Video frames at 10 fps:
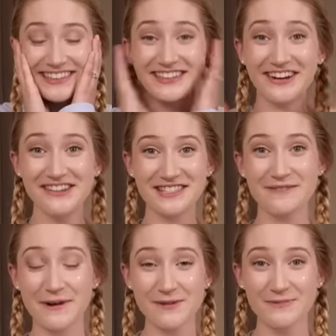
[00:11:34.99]
there goes the
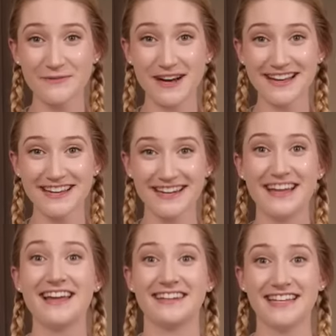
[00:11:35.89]
purple one.
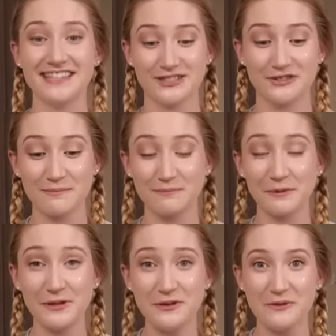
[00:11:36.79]
Let's do the
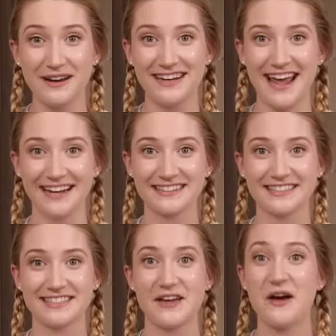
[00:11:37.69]
blue one
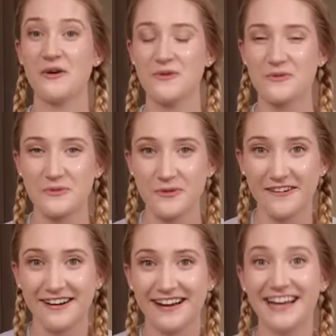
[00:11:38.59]
next.
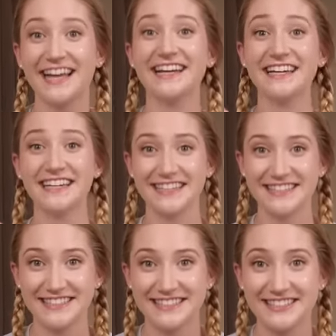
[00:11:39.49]
One,
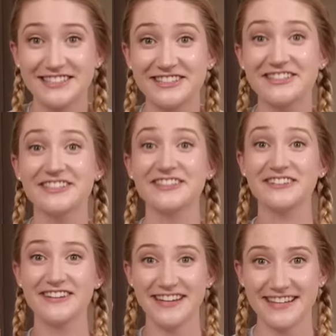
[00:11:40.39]

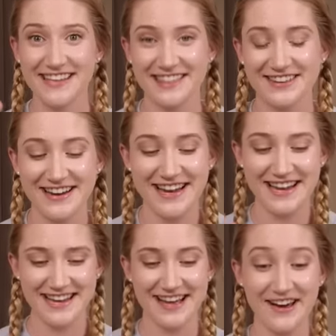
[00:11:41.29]
two,
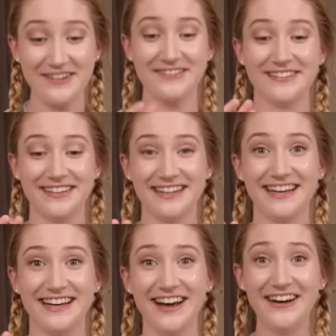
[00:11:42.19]
three. Oh.
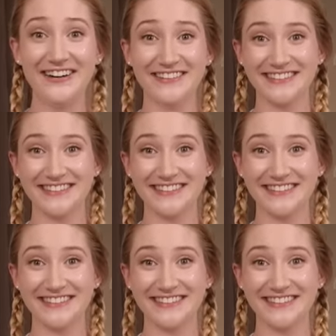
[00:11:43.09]
Oh,